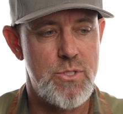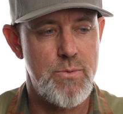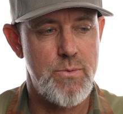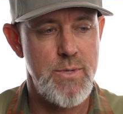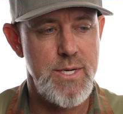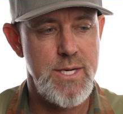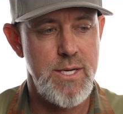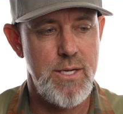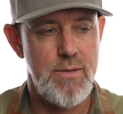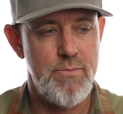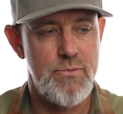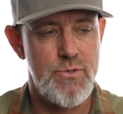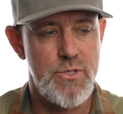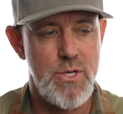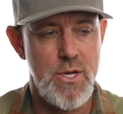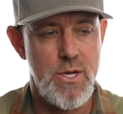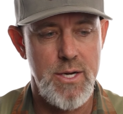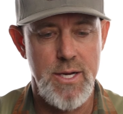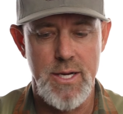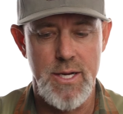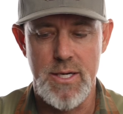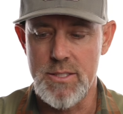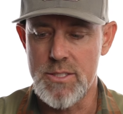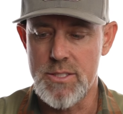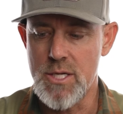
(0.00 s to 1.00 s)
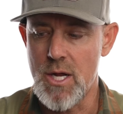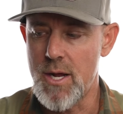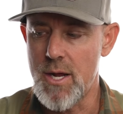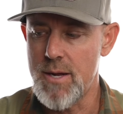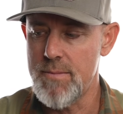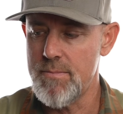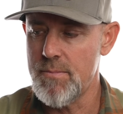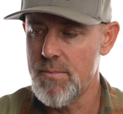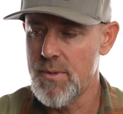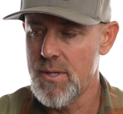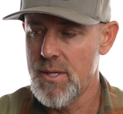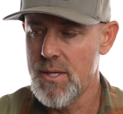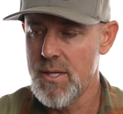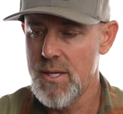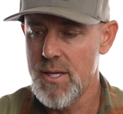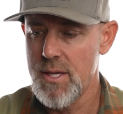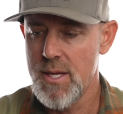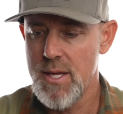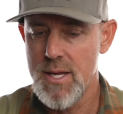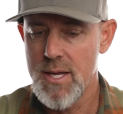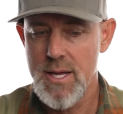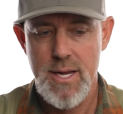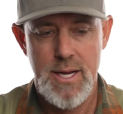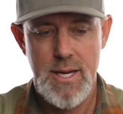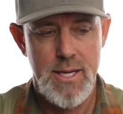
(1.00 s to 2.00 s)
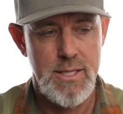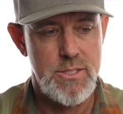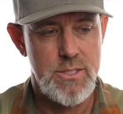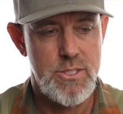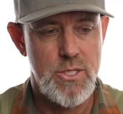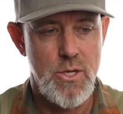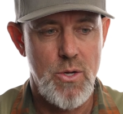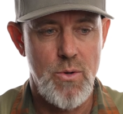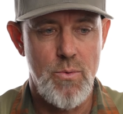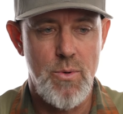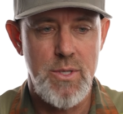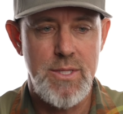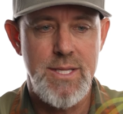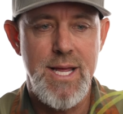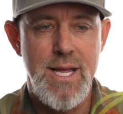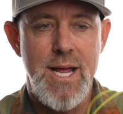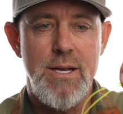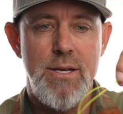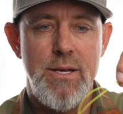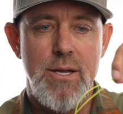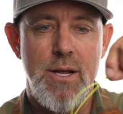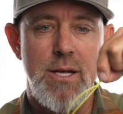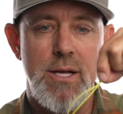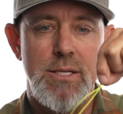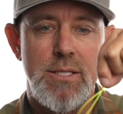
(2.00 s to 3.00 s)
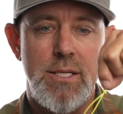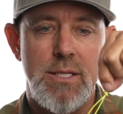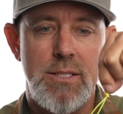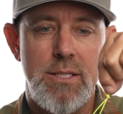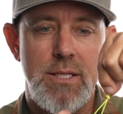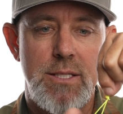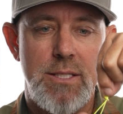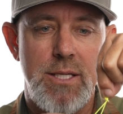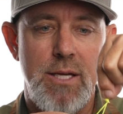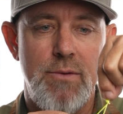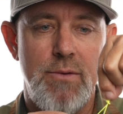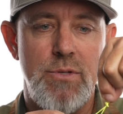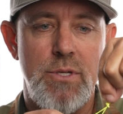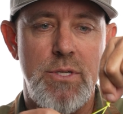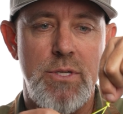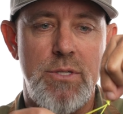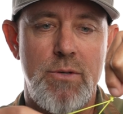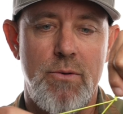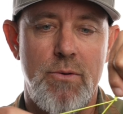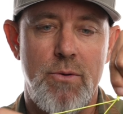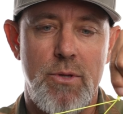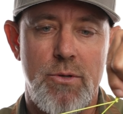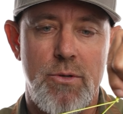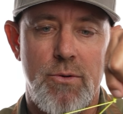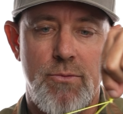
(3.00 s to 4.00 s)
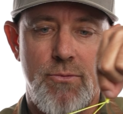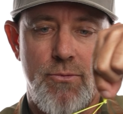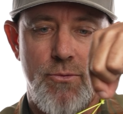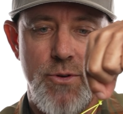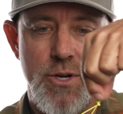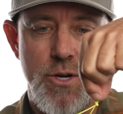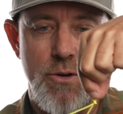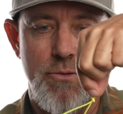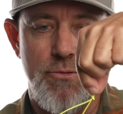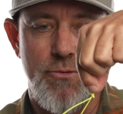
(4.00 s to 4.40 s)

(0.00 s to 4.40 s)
3 nymphs on at a time. And so what that does is this gives us a little freer